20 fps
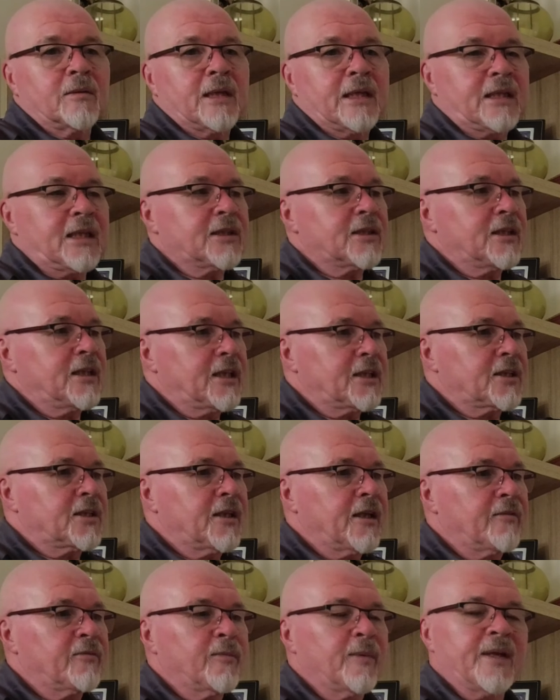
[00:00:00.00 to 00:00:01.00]
It doesn't
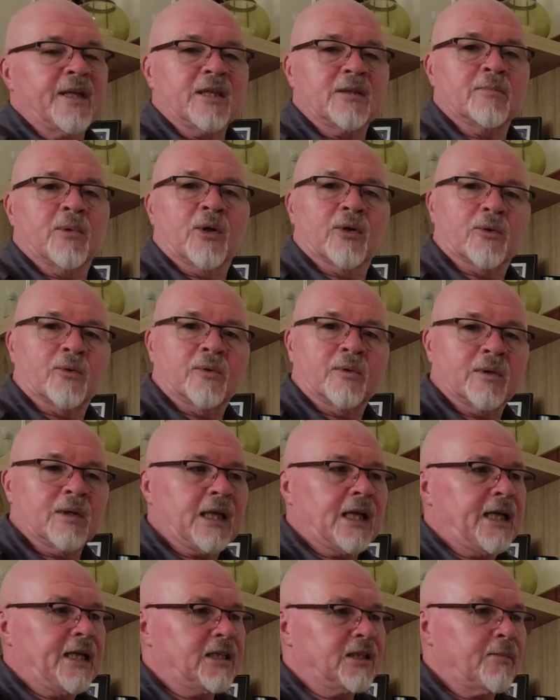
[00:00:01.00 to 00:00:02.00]
necessarily have to be this model.
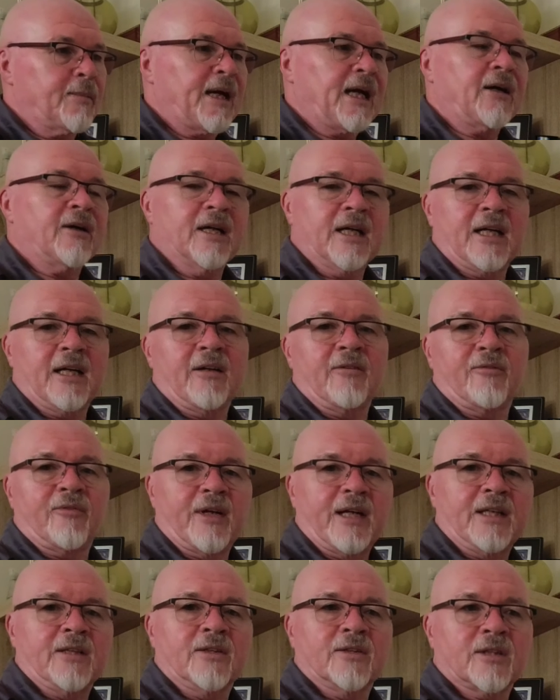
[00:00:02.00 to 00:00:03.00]
It's about
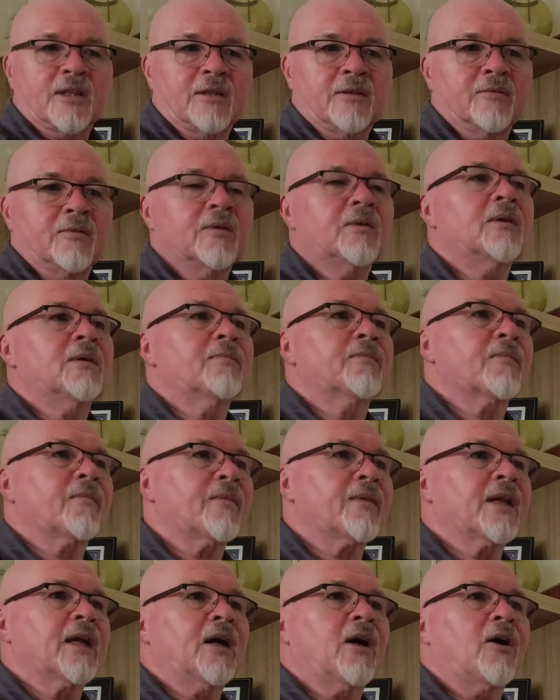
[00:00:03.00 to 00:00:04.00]
E-fins and
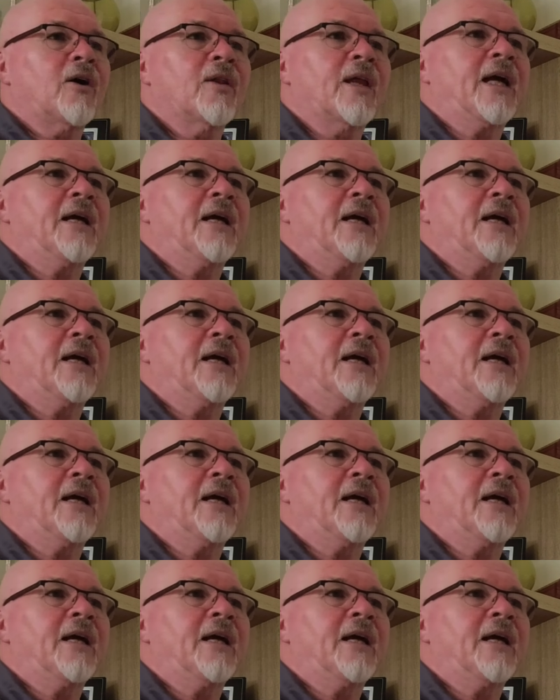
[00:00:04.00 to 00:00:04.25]
are